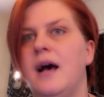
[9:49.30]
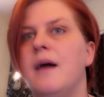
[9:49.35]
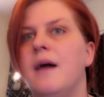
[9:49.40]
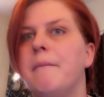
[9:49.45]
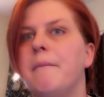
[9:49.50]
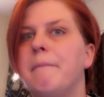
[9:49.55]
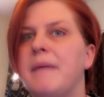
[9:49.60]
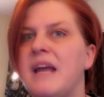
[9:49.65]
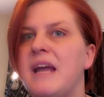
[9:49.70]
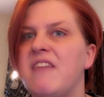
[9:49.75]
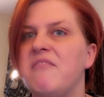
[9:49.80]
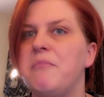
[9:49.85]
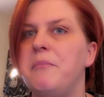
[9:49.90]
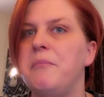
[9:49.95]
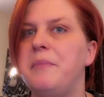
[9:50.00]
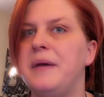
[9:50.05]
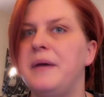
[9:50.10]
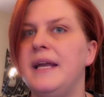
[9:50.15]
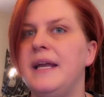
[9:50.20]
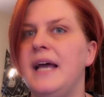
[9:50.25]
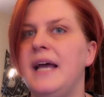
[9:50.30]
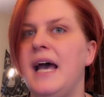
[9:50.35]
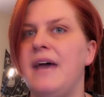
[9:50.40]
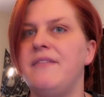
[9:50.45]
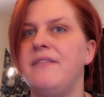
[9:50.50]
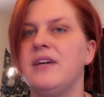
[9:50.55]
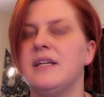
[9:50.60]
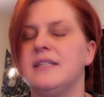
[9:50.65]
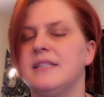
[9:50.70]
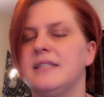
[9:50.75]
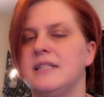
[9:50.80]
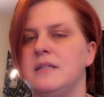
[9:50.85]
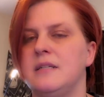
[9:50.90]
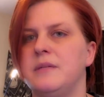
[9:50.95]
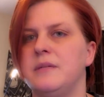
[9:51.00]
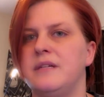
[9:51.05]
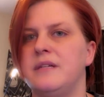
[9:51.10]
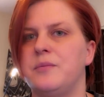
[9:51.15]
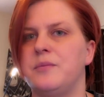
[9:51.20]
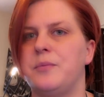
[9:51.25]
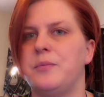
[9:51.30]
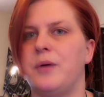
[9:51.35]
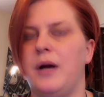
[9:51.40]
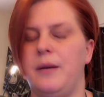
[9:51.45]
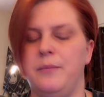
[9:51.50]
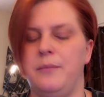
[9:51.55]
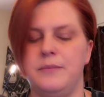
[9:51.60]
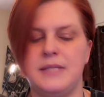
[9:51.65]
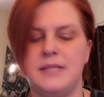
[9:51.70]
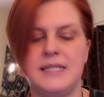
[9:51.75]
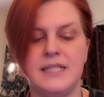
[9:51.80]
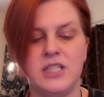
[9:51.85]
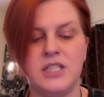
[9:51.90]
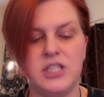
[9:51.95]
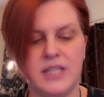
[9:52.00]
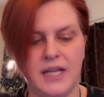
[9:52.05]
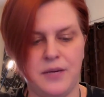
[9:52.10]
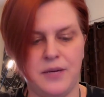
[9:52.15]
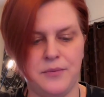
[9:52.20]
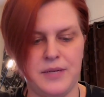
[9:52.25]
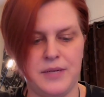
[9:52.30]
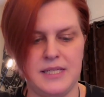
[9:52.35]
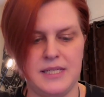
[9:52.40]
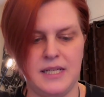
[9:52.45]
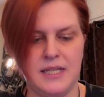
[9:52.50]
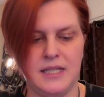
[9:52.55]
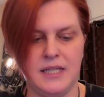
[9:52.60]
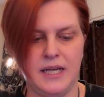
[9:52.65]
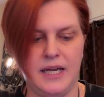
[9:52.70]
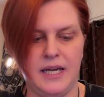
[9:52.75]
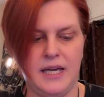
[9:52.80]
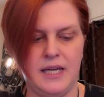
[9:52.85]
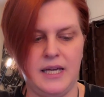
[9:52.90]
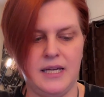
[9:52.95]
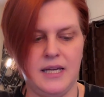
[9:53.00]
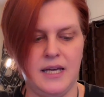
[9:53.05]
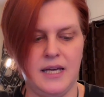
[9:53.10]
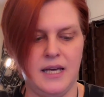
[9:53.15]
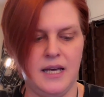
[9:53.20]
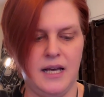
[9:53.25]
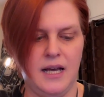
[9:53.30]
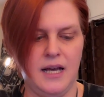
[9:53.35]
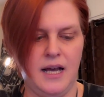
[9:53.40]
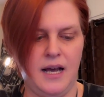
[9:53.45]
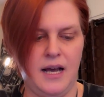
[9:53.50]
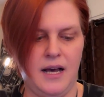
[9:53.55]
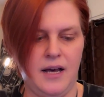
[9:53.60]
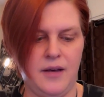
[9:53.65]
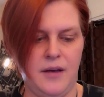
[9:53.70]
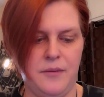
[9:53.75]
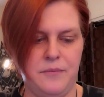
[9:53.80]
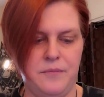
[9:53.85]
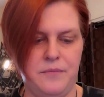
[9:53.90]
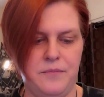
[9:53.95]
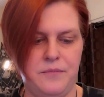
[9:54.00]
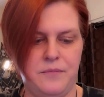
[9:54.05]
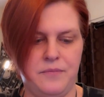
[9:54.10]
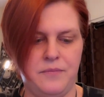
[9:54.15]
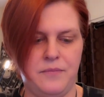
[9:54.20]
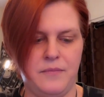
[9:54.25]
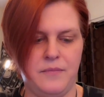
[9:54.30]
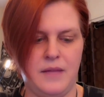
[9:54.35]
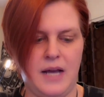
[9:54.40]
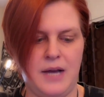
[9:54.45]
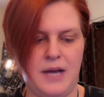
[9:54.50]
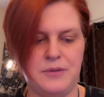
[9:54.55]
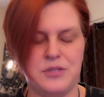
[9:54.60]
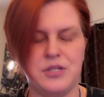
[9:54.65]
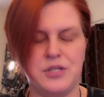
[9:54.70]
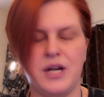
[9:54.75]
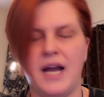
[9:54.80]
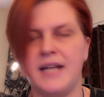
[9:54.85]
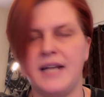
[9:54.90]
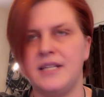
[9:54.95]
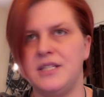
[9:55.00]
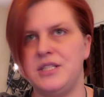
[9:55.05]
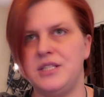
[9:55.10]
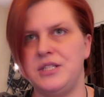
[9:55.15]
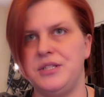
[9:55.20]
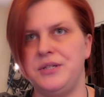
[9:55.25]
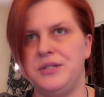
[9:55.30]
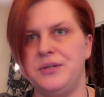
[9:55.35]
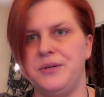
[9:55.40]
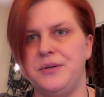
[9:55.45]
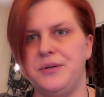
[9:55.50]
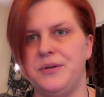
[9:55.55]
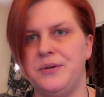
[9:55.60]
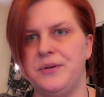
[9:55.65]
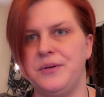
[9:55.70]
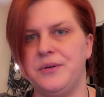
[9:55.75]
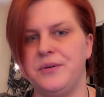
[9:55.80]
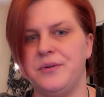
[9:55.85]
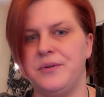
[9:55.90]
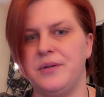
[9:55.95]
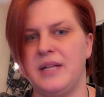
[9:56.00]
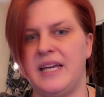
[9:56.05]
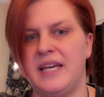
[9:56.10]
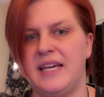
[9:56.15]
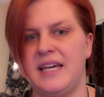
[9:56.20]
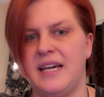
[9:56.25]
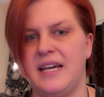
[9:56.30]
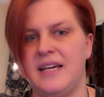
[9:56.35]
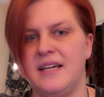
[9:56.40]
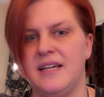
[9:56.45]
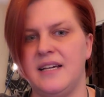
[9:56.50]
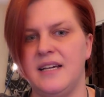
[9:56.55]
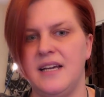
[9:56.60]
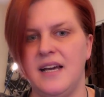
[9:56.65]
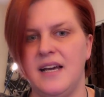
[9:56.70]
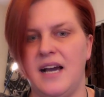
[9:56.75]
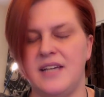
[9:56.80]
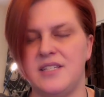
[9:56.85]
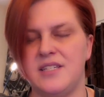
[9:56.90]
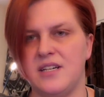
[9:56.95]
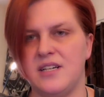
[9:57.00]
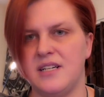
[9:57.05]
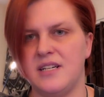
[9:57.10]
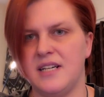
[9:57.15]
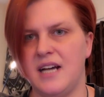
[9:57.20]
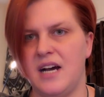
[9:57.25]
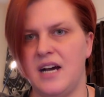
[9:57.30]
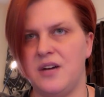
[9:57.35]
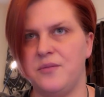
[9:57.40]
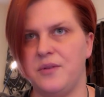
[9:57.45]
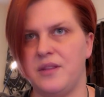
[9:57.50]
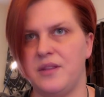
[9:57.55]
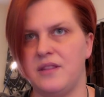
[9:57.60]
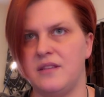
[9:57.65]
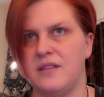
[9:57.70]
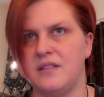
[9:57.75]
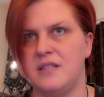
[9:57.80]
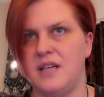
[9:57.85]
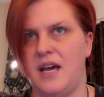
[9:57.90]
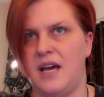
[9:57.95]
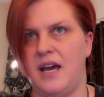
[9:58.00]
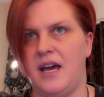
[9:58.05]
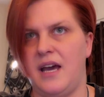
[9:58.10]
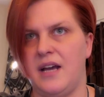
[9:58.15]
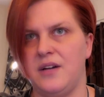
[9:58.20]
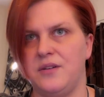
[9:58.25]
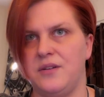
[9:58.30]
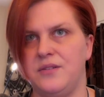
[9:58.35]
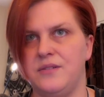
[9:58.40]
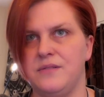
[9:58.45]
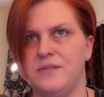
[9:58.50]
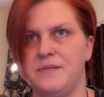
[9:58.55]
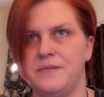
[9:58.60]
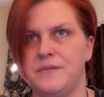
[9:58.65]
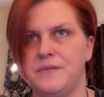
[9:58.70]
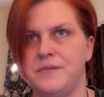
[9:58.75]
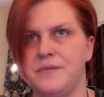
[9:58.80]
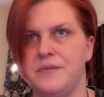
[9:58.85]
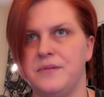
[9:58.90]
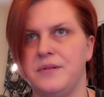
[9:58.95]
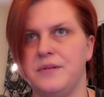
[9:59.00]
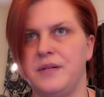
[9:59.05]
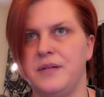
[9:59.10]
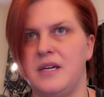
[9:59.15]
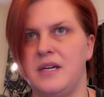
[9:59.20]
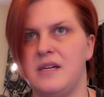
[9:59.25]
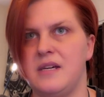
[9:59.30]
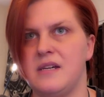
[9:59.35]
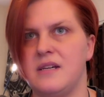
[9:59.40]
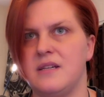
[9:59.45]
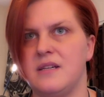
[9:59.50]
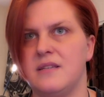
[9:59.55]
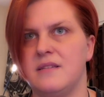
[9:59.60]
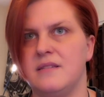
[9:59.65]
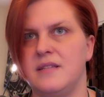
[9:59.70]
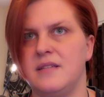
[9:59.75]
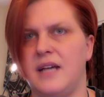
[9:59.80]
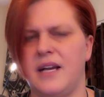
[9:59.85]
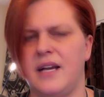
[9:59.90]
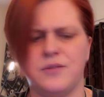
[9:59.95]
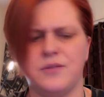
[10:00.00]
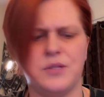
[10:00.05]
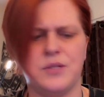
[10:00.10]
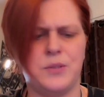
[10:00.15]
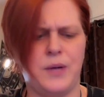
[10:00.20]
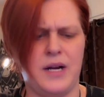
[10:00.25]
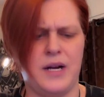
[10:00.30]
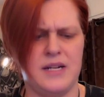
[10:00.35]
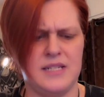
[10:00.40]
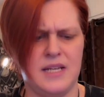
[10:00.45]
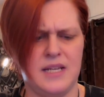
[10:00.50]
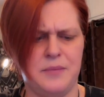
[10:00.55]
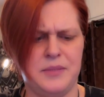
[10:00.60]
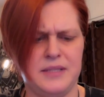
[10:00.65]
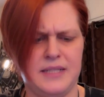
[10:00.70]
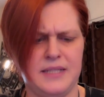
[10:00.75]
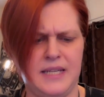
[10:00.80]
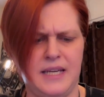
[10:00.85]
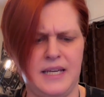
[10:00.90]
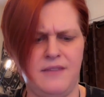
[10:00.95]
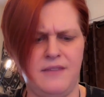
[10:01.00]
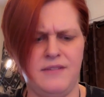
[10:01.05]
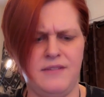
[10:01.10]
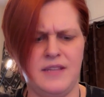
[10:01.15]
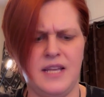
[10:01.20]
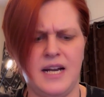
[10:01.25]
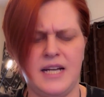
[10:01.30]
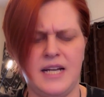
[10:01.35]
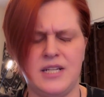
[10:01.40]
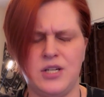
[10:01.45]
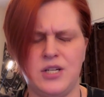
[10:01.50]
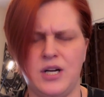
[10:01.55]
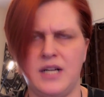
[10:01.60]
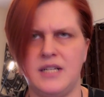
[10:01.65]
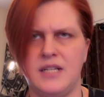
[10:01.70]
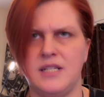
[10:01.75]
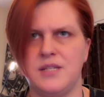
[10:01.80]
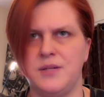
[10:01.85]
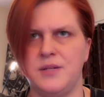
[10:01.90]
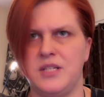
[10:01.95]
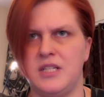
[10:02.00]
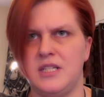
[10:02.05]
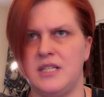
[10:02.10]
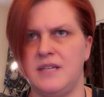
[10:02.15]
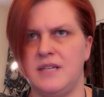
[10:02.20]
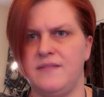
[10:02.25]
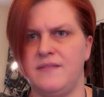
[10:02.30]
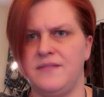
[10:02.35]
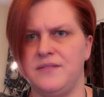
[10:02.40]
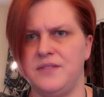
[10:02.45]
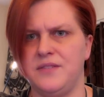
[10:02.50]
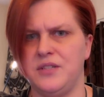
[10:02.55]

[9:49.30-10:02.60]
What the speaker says: But I've been having a little bit of a problem stitching it recently. I was trying to do, like, I started out with the diagonal, like diagonal squares, I believe, and then I tried to switch it to full